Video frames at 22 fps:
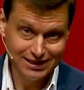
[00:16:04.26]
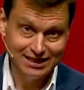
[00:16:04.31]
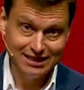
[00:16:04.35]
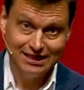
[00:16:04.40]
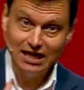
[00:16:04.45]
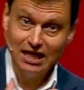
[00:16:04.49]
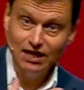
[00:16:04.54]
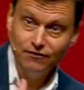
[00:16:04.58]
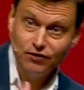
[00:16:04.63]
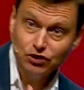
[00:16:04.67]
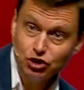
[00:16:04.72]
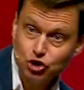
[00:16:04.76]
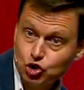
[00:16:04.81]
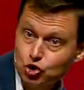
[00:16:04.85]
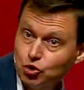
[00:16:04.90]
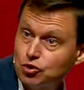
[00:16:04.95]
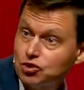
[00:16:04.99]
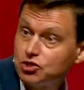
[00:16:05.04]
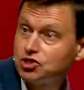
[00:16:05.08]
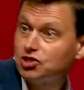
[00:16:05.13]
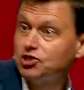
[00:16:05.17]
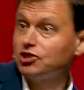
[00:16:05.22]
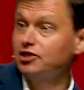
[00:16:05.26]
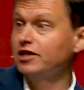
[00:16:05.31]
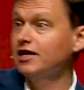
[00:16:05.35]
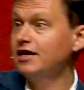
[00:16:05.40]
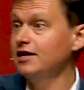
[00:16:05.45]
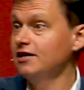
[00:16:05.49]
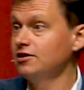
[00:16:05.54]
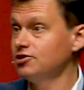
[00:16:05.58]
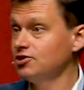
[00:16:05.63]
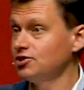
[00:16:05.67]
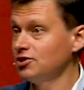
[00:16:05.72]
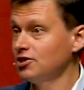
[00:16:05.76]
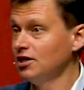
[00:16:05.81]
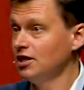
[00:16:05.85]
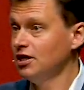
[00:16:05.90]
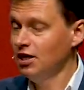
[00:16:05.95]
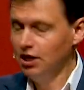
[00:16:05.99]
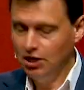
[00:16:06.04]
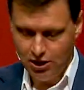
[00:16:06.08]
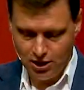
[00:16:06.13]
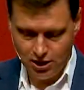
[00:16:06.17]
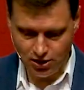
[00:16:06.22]
David translates
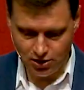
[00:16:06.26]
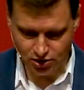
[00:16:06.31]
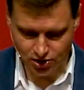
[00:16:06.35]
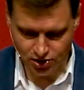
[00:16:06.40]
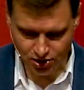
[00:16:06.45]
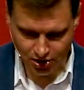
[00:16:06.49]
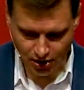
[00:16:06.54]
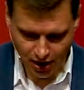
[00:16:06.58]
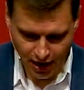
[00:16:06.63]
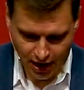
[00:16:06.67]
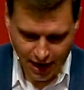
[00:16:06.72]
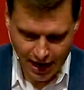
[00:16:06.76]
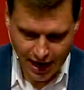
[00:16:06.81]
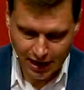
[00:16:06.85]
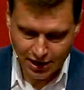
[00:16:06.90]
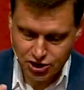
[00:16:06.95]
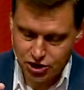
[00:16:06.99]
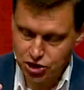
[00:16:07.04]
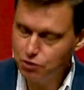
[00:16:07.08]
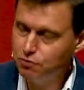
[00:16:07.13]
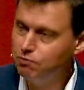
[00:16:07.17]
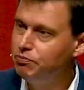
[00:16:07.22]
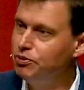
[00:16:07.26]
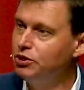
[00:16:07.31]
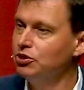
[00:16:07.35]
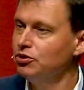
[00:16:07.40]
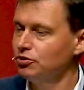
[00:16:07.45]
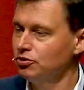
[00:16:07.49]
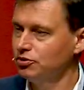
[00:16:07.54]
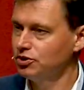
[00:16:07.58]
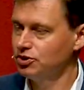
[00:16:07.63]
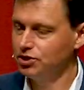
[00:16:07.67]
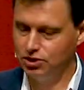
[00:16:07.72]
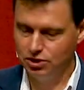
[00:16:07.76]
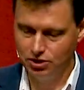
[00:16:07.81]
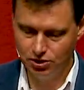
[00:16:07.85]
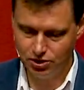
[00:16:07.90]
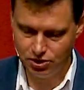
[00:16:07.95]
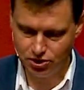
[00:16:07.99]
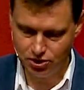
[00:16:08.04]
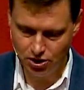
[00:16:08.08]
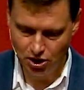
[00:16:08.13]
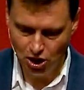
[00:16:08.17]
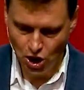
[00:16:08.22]
his
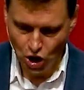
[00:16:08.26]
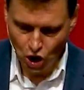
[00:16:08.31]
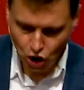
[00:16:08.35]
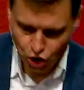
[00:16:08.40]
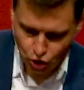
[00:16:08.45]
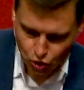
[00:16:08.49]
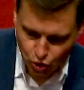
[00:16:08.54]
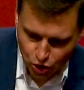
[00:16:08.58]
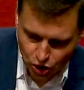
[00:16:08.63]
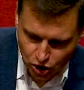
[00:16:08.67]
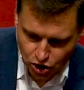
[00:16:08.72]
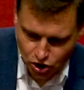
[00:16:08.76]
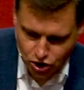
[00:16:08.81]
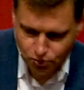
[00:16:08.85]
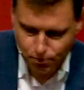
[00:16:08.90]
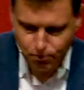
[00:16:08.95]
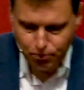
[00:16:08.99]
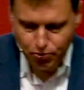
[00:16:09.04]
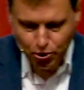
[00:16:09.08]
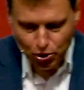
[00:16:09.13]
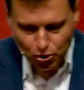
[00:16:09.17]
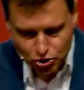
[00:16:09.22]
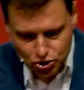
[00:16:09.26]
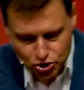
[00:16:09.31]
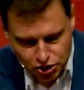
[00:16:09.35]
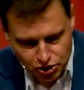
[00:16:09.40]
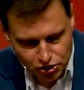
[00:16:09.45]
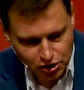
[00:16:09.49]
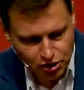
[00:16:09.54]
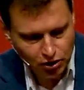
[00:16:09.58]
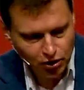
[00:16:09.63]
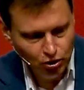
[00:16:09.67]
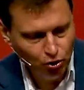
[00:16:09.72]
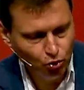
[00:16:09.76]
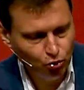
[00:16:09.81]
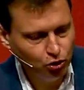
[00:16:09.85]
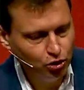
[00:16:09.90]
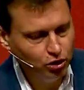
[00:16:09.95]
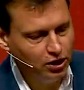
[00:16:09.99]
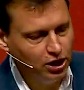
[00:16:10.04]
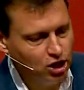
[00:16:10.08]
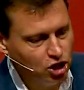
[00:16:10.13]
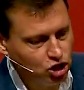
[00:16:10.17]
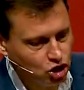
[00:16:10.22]
experiences to his personal
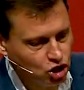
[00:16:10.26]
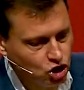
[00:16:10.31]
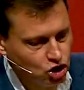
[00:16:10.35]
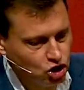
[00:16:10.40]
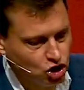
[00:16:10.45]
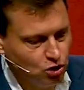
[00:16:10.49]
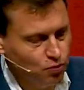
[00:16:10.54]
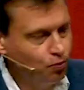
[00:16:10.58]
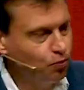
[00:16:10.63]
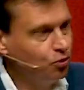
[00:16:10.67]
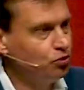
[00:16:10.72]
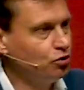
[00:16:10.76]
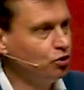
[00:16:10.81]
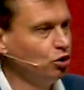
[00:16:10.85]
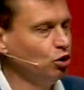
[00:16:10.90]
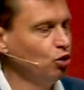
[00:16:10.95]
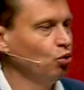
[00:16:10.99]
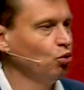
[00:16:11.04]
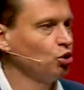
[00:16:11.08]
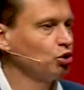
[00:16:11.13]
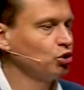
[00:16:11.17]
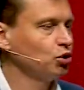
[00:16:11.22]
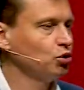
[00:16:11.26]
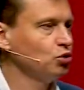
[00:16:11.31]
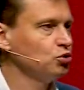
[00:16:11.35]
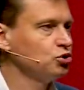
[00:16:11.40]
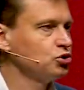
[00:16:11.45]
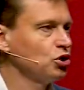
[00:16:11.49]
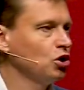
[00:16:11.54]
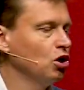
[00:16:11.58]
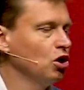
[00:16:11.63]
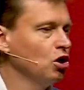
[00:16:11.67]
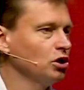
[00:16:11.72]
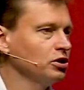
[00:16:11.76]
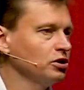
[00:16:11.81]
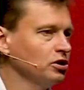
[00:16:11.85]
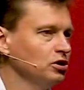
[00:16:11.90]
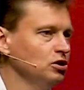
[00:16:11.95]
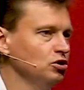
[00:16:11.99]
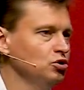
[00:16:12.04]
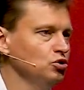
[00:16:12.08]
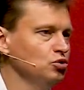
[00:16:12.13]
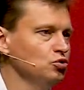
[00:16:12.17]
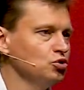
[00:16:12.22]
relationship with the Lord, whose heart
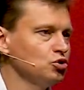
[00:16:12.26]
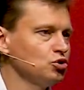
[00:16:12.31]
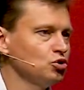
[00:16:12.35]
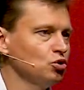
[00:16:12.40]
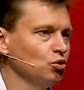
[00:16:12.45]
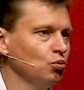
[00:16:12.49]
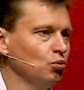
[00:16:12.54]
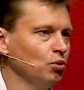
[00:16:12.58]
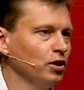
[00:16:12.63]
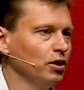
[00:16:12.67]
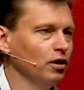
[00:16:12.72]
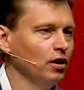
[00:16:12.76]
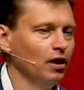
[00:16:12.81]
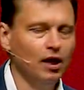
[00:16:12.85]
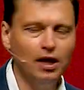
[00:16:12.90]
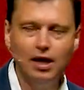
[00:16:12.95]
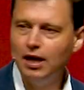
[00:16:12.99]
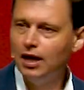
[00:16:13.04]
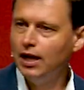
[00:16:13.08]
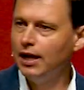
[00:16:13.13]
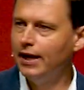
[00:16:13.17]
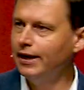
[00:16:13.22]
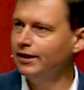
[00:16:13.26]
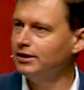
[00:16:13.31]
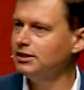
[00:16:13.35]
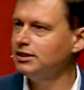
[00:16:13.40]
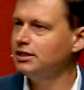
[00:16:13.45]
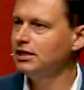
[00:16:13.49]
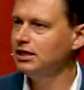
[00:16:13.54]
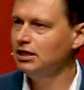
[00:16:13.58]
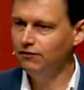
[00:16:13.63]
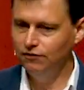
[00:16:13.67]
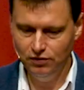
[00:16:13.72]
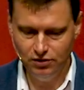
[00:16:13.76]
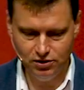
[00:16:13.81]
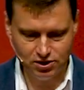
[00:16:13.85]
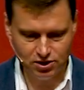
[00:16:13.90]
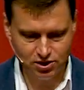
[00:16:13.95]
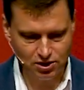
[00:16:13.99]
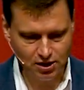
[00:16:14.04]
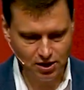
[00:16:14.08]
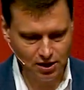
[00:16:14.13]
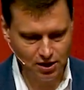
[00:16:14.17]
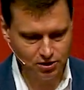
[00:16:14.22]
he knew so well. And David
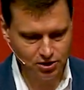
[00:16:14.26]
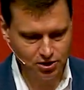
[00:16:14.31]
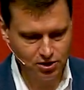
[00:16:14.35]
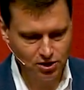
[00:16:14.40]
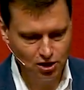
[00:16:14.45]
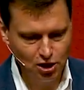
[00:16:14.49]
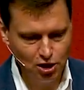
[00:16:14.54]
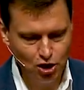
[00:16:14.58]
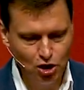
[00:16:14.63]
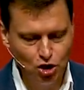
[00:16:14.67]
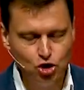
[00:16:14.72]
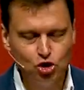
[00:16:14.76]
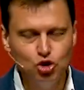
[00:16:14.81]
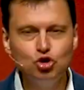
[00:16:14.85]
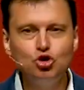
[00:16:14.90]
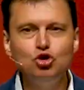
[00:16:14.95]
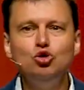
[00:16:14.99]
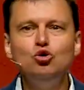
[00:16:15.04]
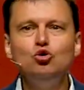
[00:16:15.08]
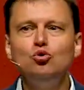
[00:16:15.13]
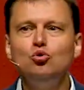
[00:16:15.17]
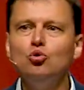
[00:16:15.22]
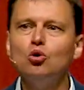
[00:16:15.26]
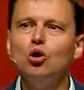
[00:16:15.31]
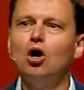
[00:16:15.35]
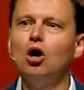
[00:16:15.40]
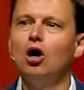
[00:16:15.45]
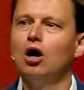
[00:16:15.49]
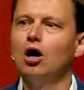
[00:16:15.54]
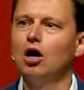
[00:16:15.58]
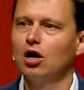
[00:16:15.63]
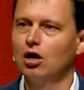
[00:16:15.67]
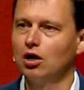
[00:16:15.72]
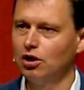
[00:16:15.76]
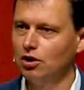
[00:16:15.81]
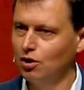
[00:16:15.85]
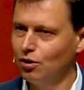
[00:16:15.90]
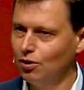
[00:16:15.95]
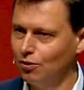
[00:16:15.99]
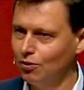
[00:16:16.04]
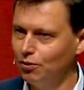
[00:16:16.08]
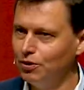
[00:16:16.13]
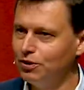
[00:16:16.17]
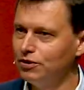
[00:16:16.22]
says, "You are
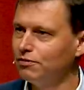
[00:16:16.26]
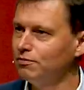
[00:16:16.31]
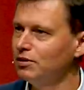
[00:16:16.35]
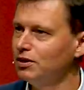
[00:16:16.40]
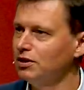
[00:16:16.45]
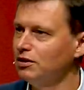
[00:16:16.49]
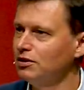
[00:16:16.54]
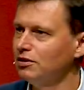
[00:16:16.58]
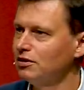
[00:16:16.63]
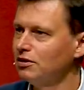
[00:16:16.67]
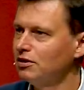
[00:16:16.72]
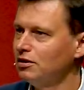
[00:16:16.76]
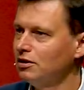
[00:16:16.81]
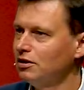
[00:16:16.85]
with me,